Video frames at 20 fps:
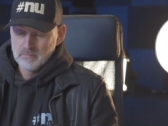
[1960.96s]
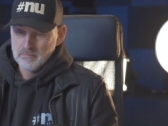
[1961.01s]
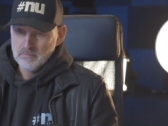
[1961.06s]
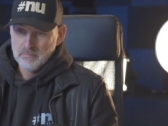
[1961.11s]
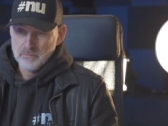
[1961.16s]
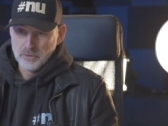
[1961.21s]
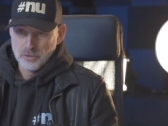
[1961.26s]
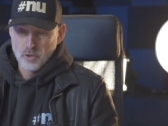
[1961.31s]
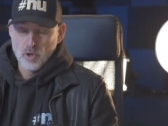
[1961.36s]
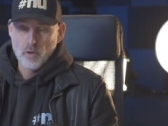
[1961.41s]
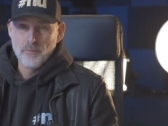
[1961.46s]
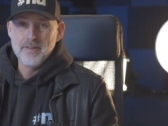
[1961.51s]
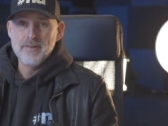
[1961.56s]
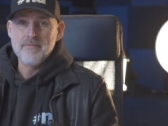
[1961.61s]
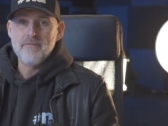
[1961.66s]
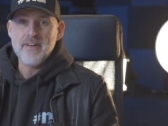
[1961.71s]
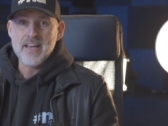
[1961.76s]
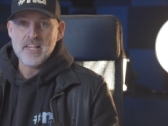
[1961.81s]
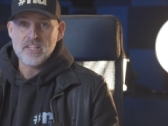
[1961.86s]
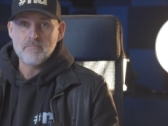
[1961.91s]
sort of
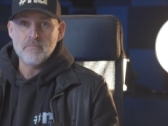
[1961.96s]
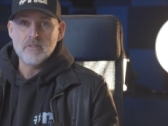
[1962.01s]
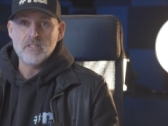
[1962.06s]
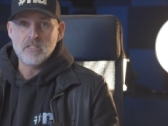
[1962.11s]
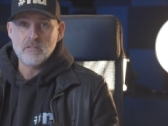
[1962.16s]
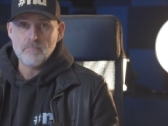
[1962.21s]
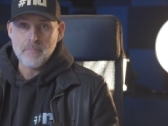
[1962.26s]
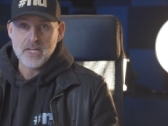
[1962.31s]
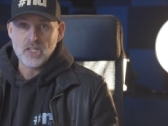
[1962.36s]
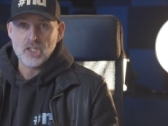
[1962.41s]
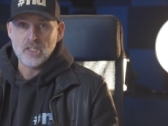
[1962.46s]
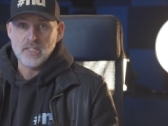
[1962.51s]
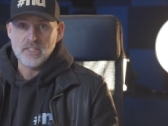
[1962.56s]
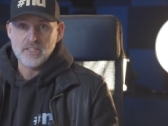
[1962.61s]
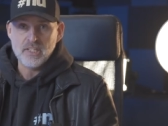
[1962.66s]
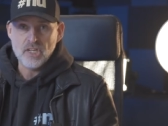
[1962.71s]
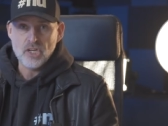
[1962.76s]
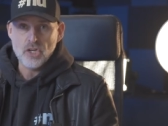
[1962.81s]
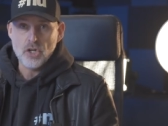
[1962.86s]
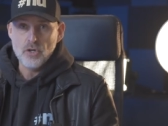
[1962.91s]
investment specialist
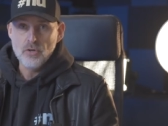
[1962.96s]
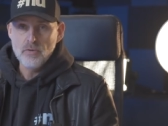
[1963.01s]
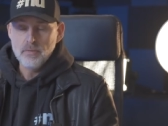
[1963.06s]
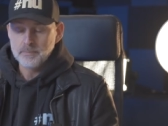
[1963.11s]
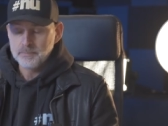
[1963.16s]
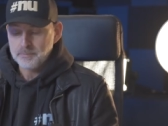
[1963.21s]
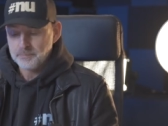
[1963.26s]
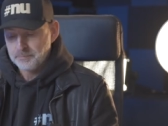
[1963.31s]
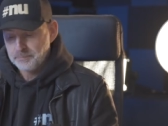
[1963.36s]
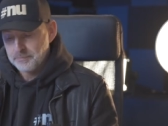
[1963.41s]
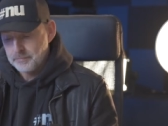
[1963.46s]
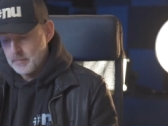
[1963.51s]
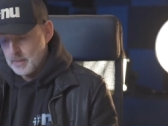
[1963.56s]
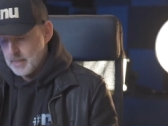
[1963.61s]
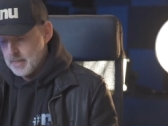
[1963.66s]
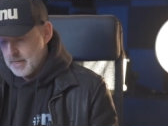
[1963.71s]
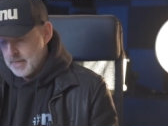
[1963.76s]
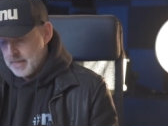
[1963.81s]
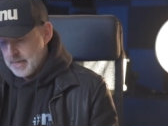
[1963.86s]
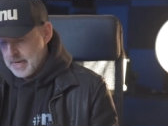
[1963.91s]
in New,
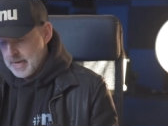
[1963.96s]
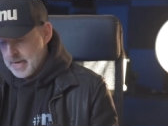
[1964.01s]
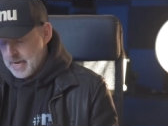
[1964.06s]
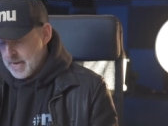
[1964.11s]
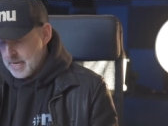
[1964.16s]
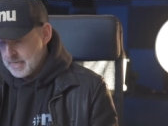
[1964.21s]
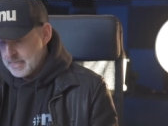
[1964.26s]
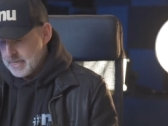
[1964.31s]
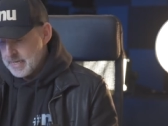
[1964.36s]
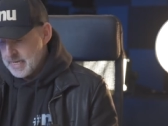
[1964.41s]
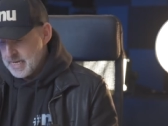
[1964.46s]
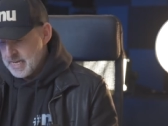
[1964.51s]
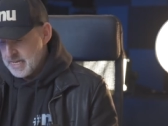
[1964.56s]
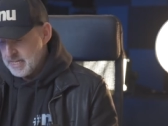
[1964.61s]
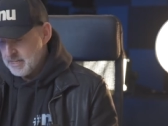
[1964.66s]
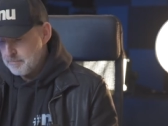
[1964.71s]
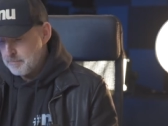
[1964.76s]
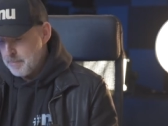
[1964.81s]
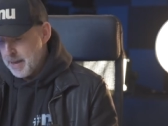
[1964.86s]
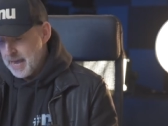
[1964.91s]
and
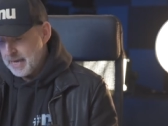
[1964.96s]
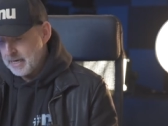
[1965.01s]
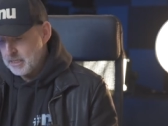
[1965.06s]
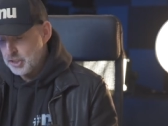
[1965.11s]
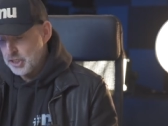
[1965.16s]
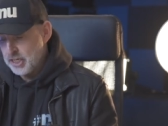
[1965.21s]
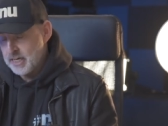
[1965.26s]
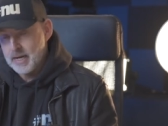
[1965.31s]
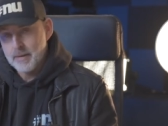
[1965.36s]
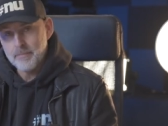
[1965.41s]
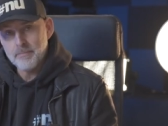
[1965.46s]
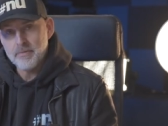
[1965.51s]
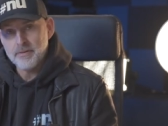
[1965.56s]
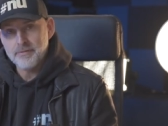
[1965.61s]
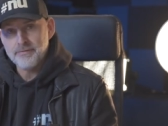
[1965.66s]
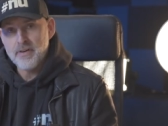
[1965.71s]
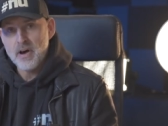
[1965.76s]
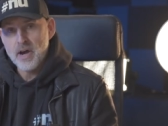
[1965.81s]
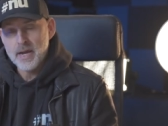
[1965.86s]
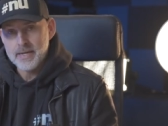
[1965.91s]
he's packaging up the
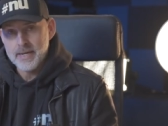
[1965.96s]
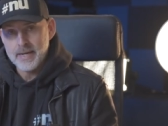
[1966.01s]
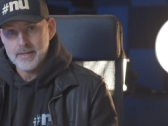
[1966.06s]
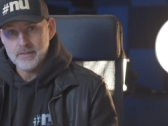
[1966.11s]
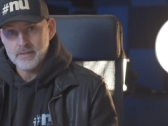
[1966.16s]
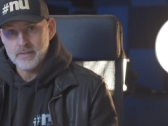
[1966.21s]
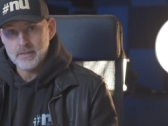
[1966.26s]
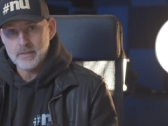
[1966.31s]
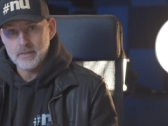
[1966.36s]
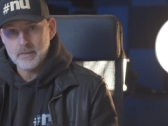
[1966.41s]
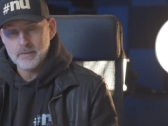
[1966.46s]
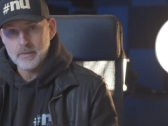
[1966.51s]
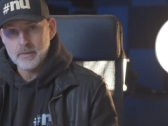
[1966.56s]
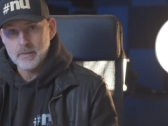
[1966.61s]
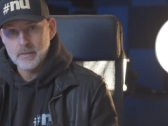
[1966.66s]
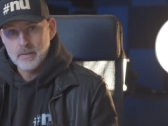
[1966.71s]
finance.